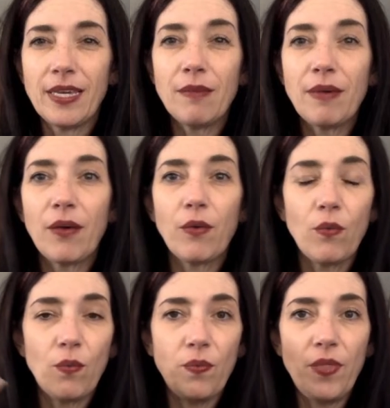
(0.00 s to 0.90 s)
about
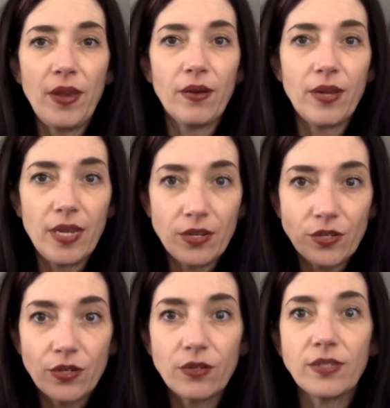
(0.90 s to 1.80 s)
their
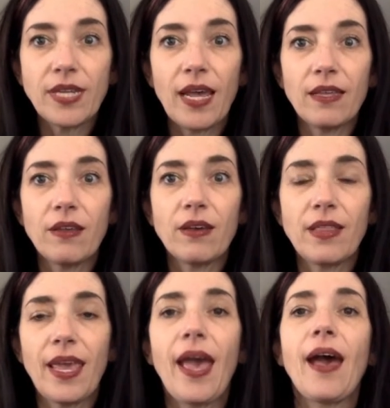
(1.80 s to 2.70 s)
internal dialogue they
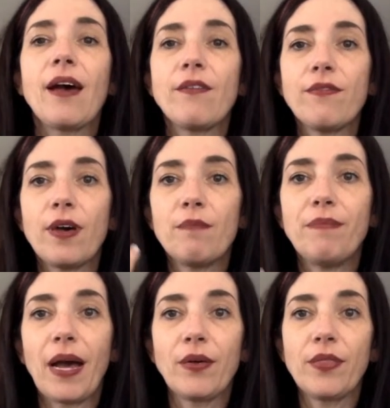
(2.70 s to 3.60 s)
have
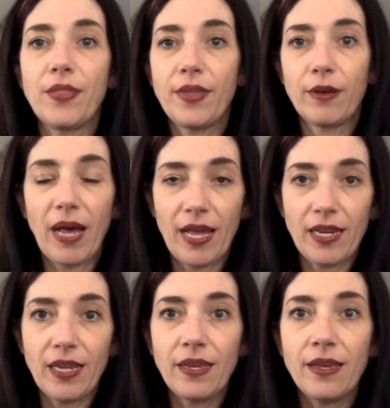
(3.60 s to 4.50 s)
about their
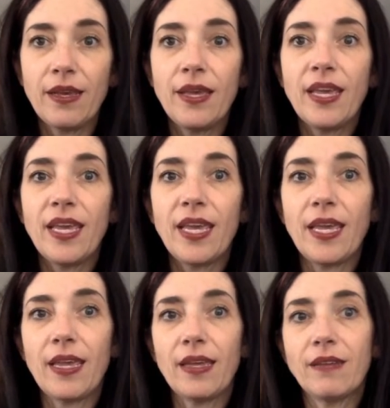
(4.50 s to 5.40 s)
body
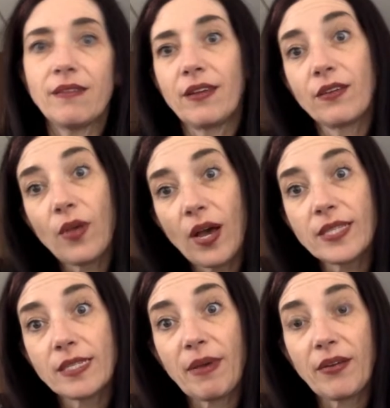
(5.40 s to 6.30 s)
and their thoughts
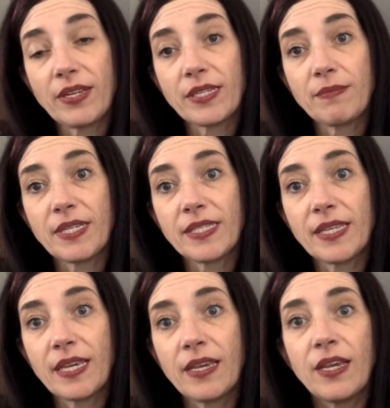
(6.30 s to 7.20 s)
about
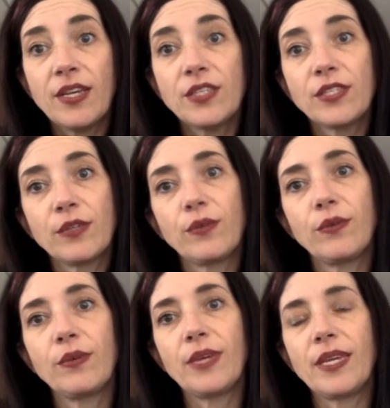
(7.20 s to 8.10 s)
intimacy. So,
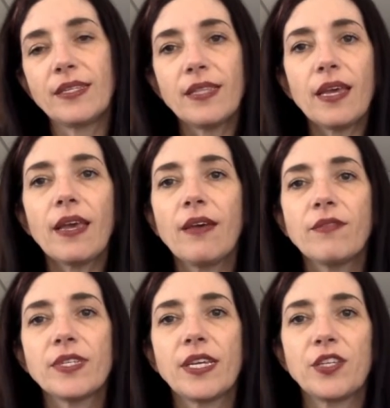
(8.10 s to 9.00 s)
is that
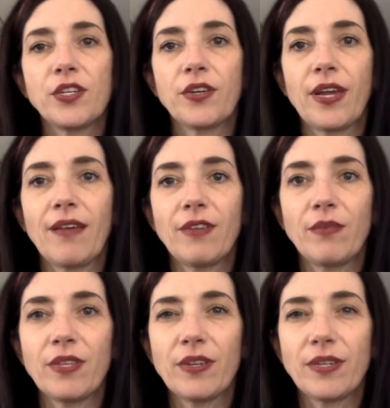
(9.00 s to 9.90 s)
conversation you're having
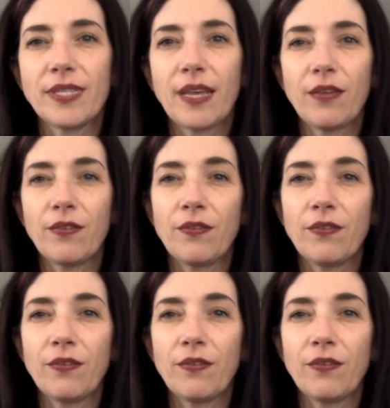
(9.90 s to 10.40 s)
with yourself